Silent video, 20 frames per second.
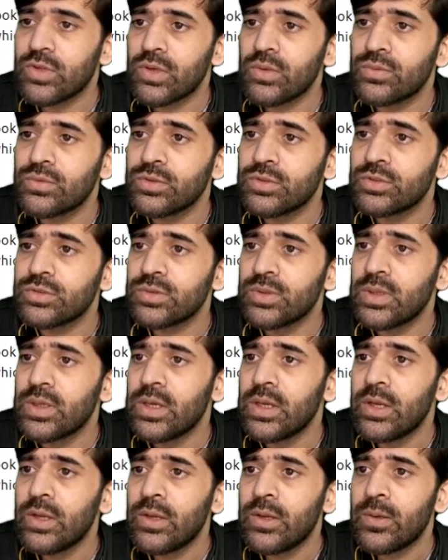So,
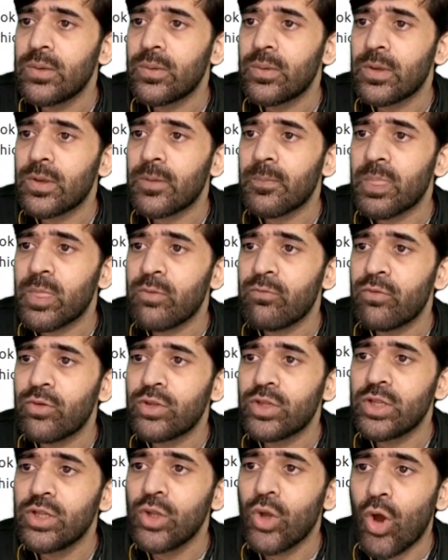okay.
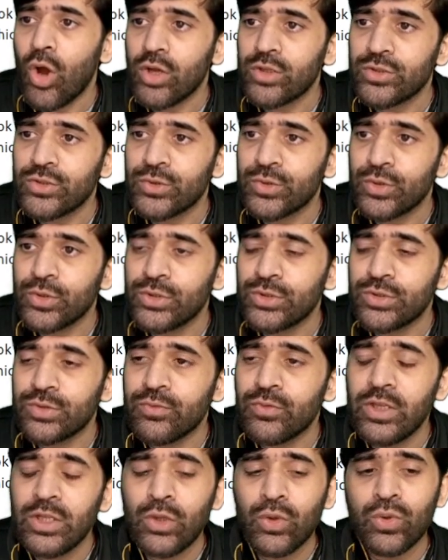For the log source,
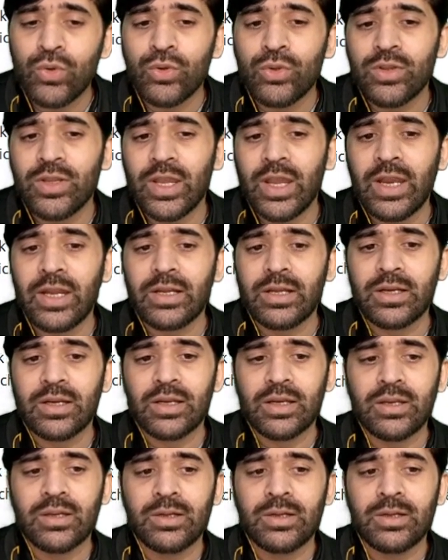we know that